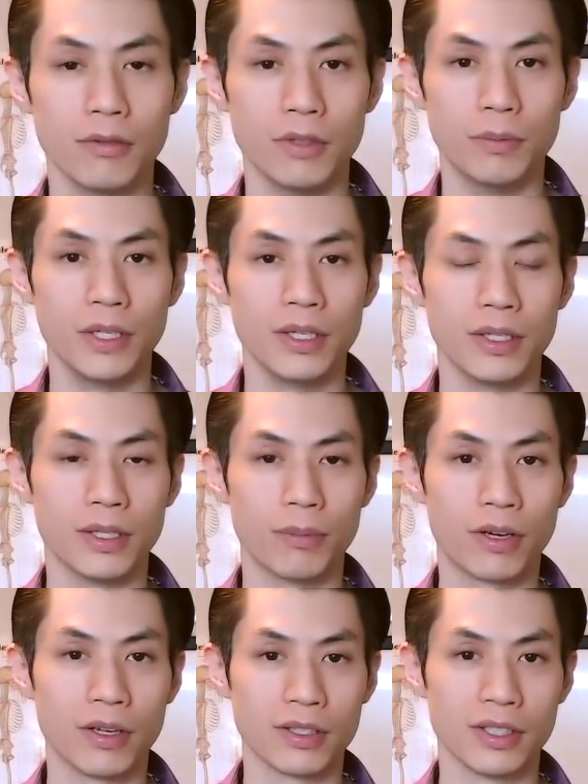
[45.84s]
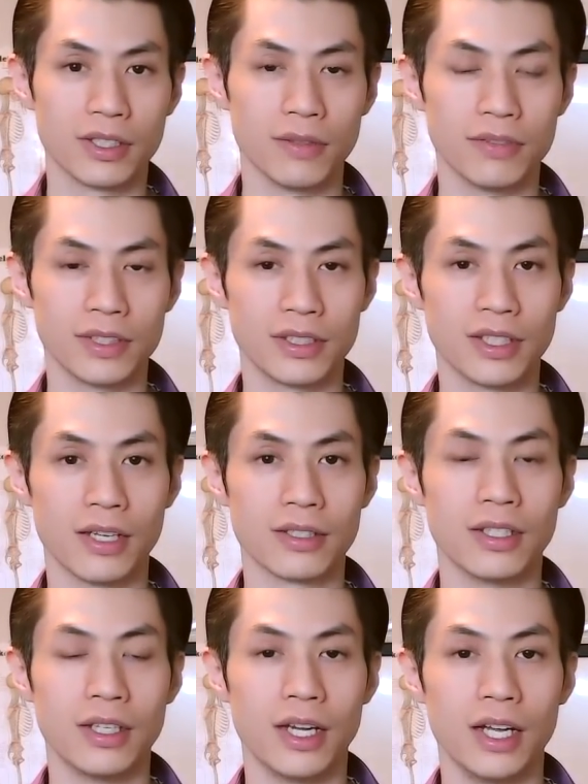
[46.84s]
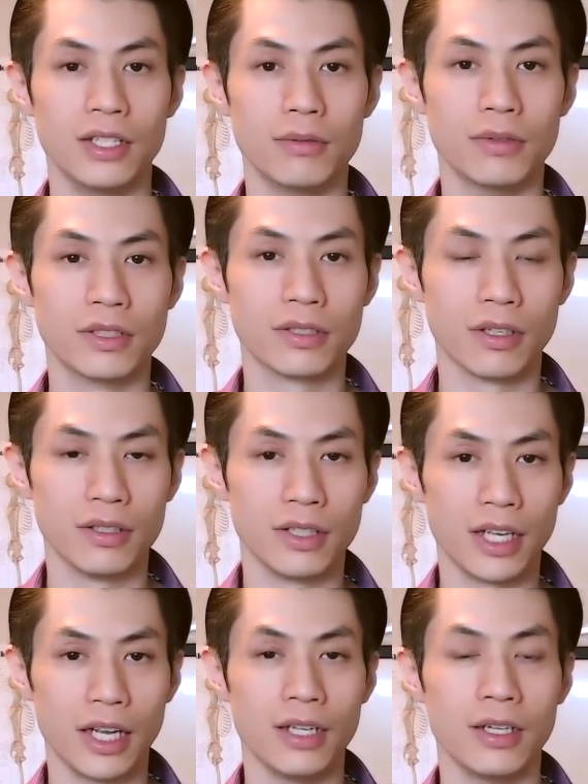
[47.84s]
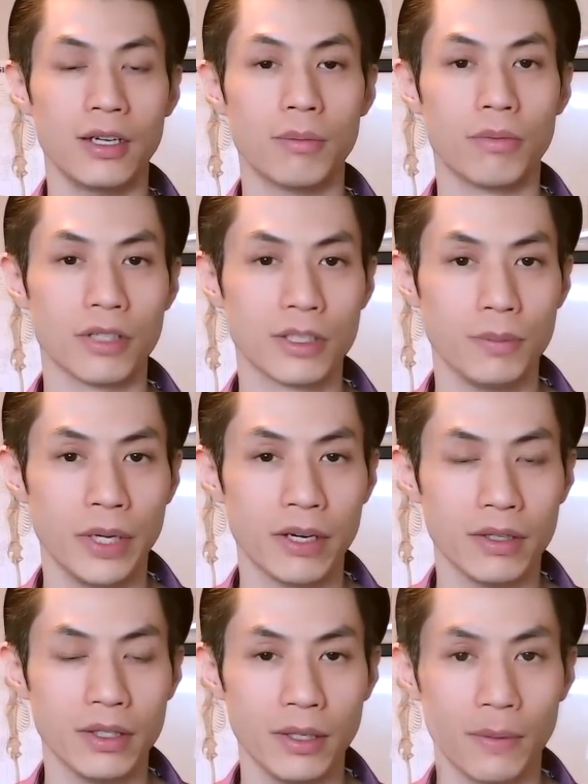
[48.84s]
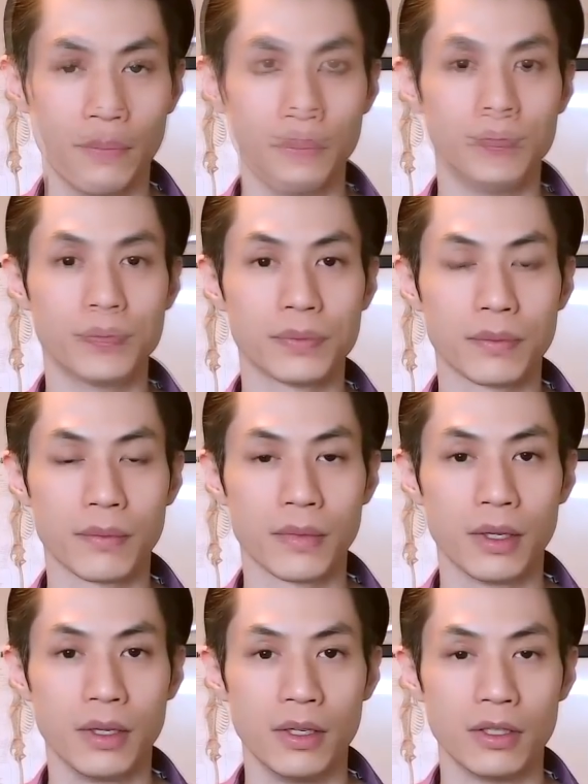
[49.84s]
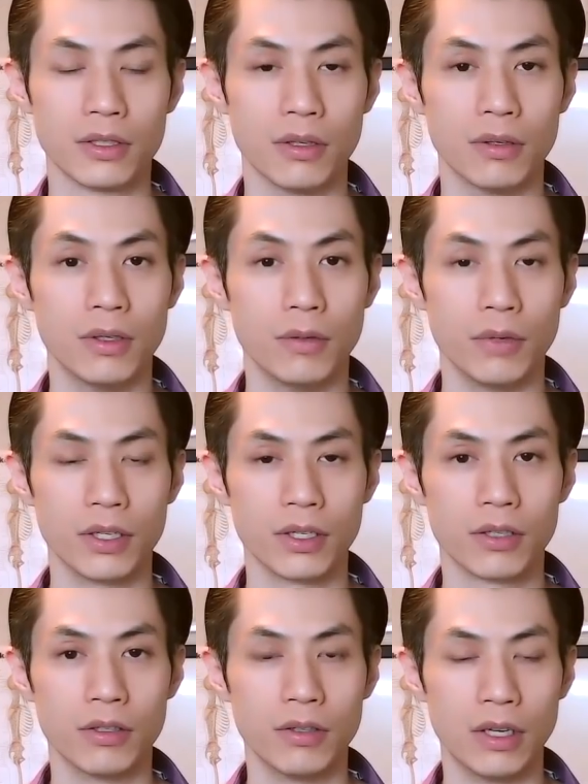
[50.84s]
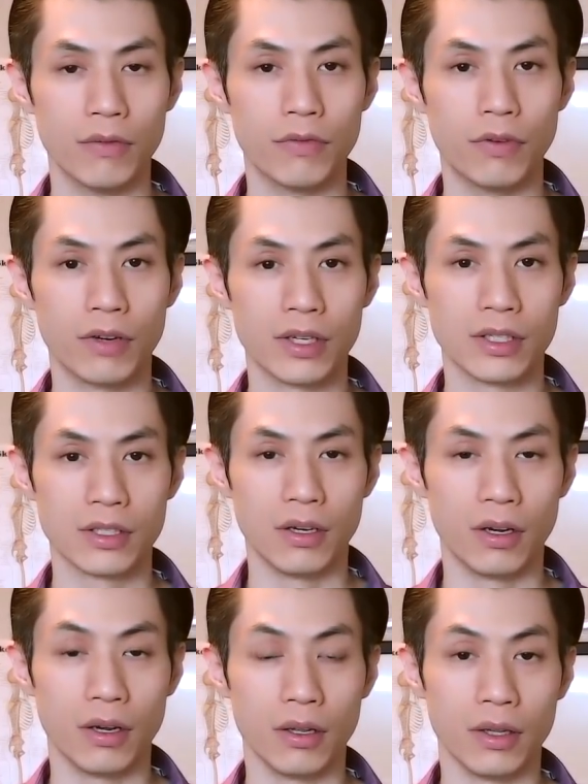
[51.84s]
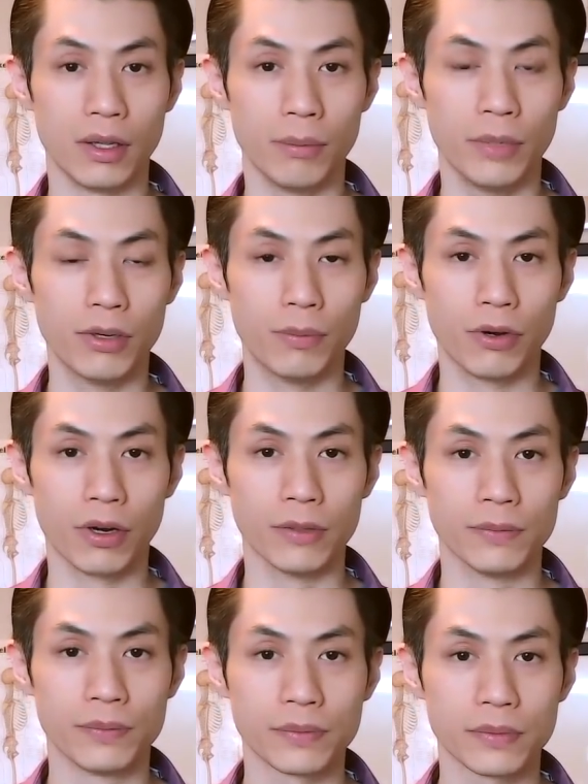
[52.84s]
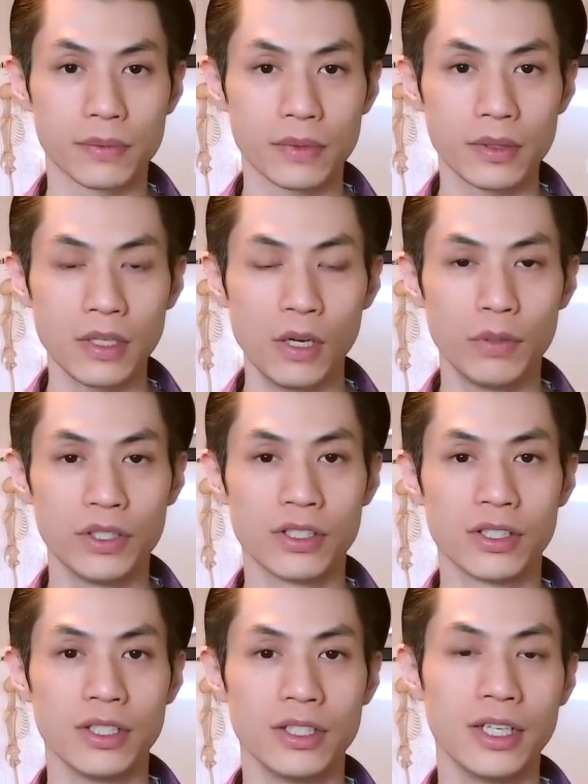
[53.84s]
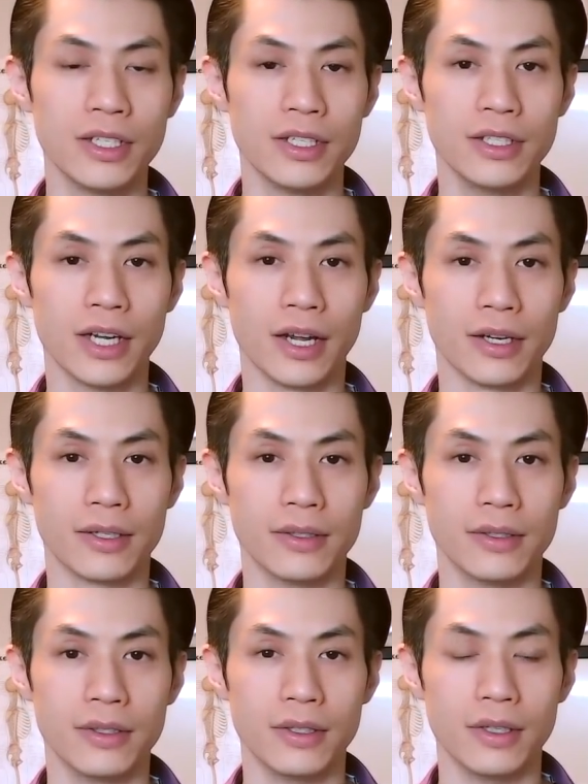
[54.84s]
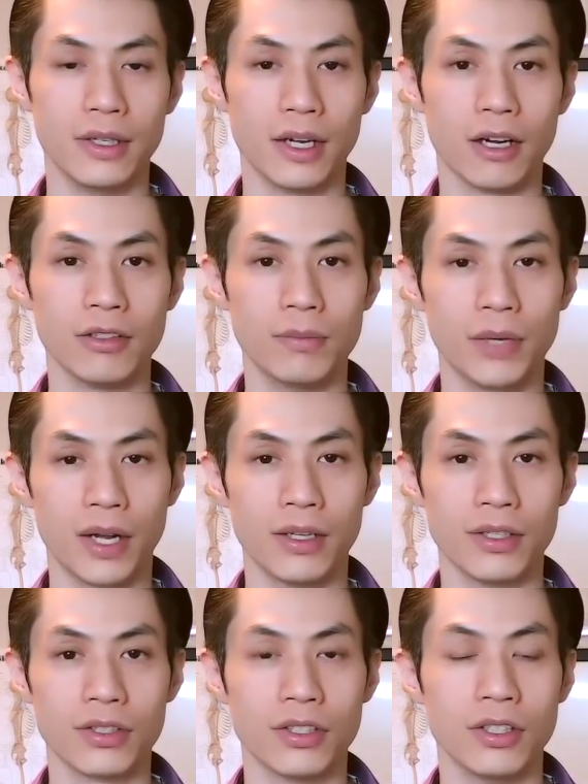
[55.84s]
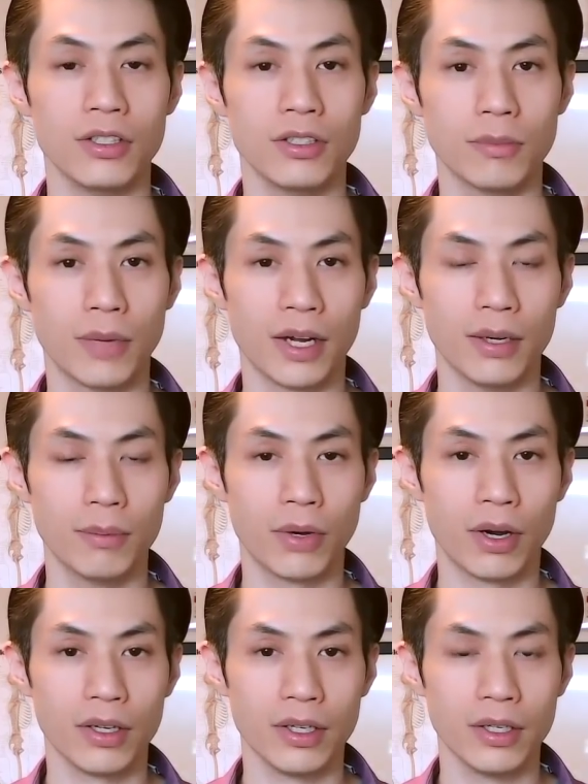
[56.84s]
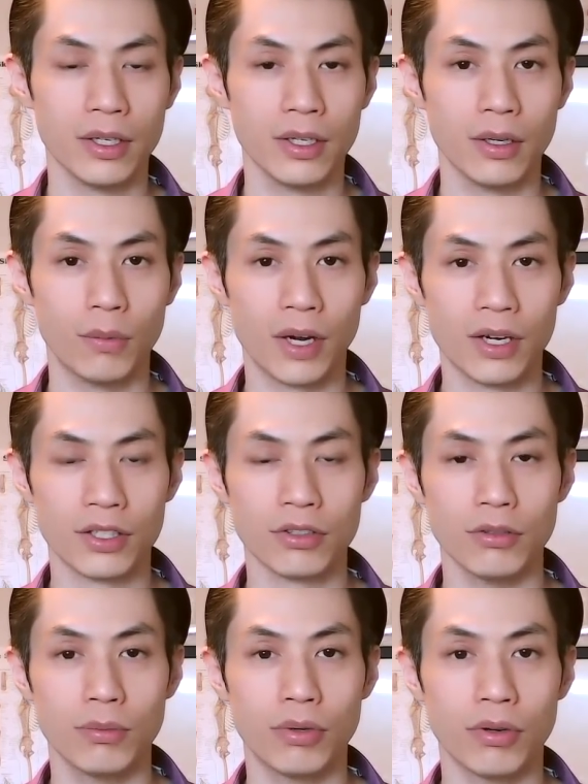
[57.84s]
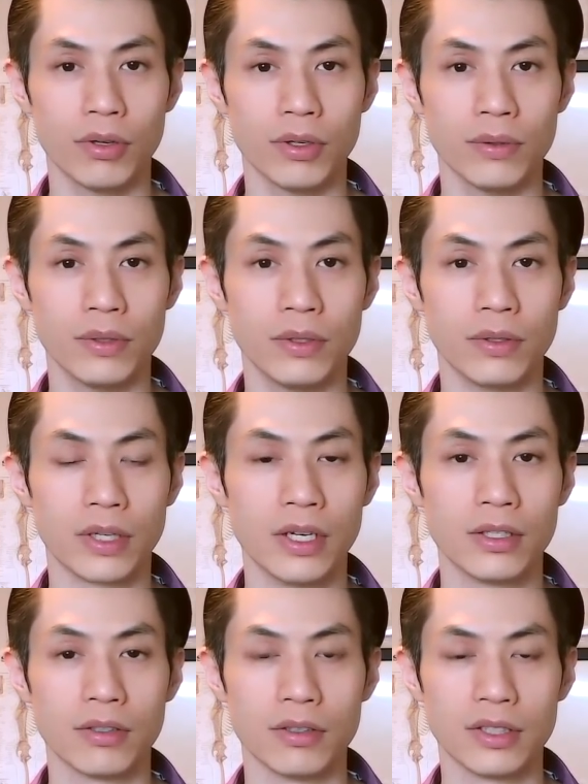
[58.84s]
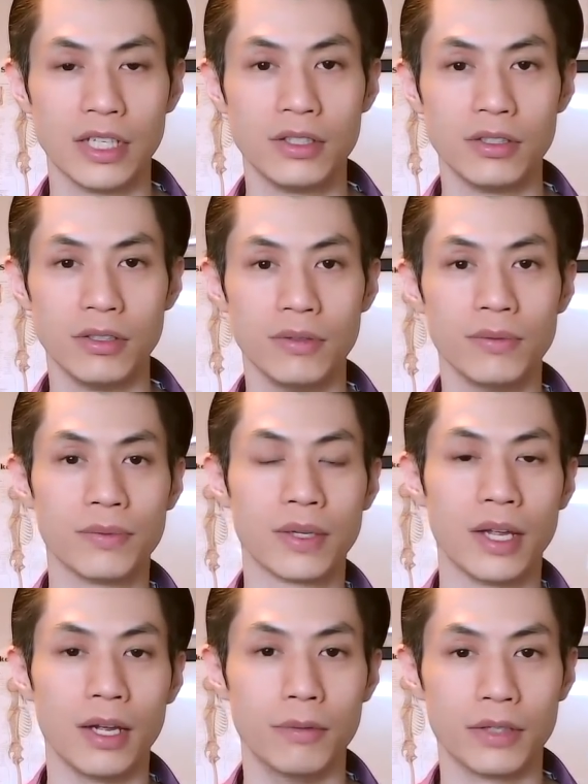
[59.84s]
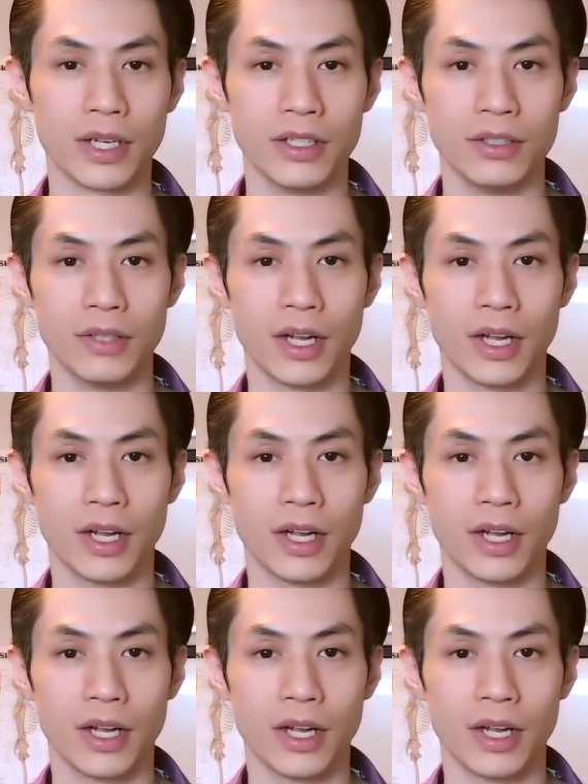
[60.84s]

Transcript: repeat the process of success, and you will start to gain prosperity. So we're going to go and focus on the middle part, which is the yin and yang, how to balance your mind and body, why it's so important. Okay, so stay tuned and we'll get into